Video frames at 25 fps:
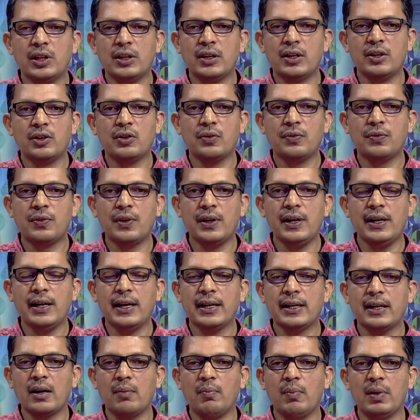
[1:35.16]
children to
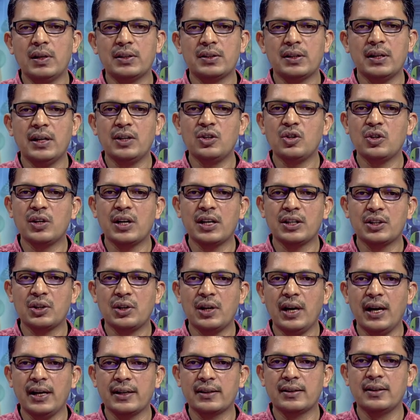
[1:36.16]
free and compulsory
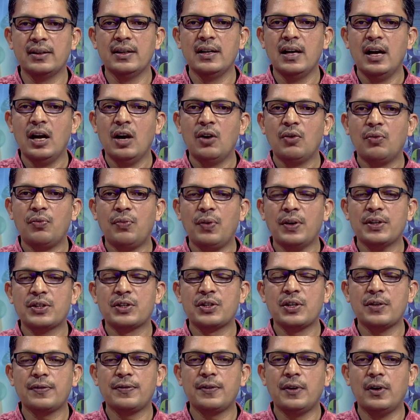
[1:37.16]
education act.
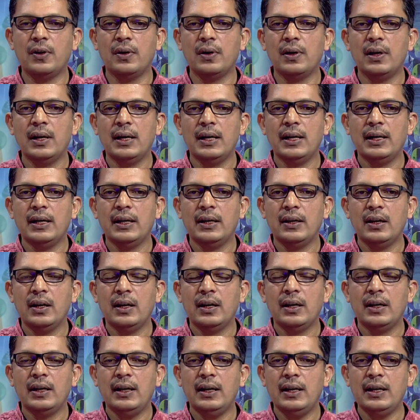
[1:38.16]
First of all,
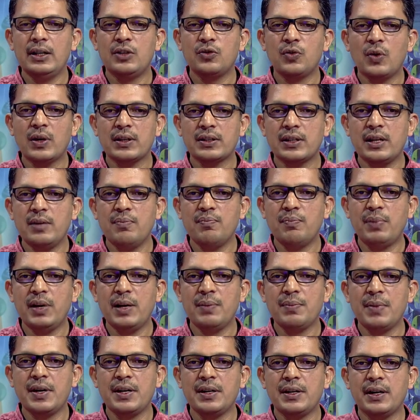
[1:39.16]
it was
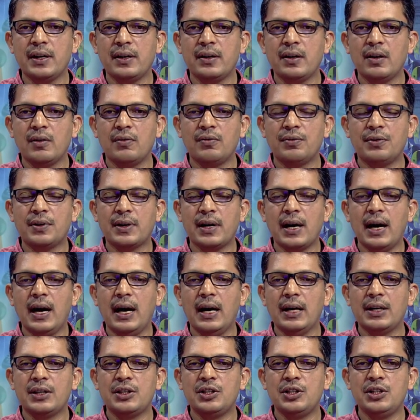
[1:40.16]
implemented for
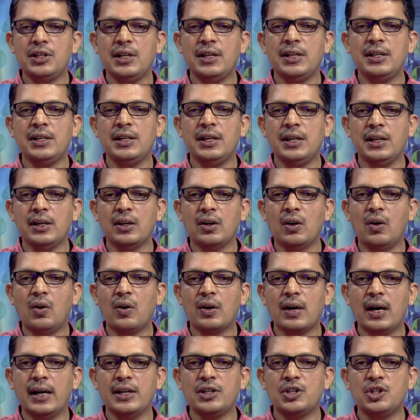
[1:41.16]
attaining
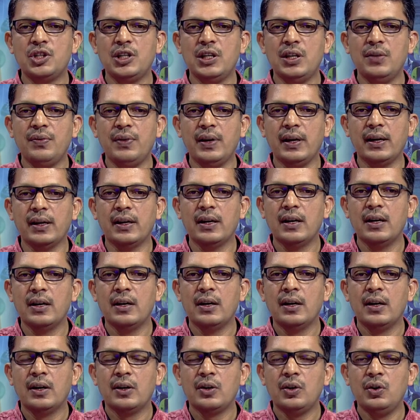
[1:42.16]
or achieving
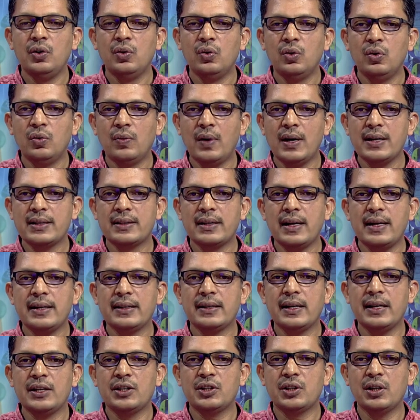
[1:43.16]

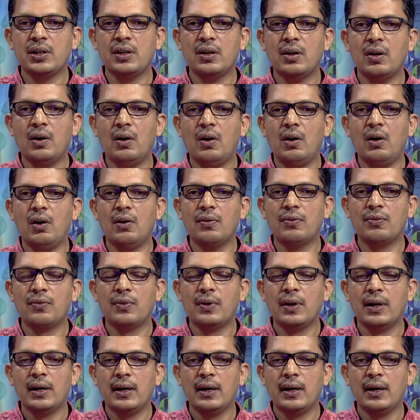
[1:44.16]
universalization of